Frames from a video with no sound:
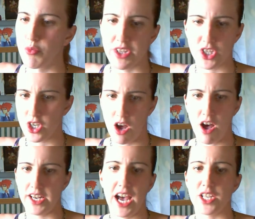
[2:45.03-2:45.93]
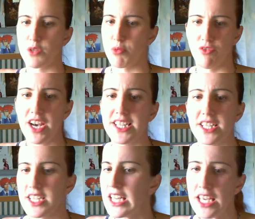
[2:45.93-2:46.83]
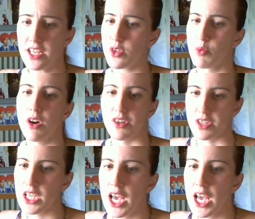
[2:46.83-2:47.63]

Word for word: which God has provided in His Word.